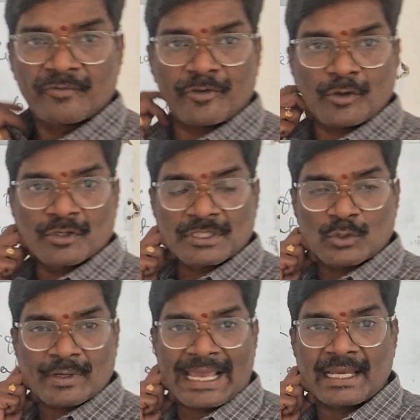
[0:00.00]
we use it
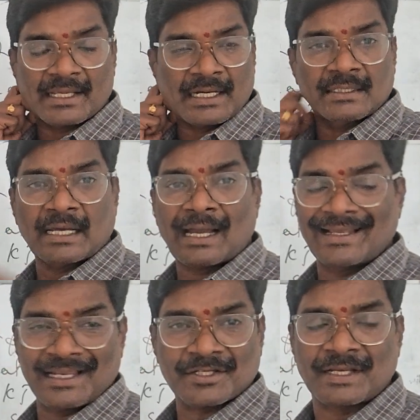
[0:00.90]
to calculate the
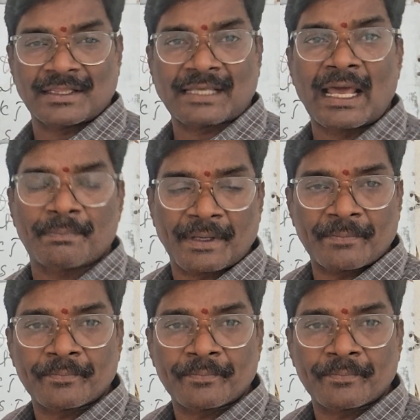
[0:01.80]
ionization enthalpy.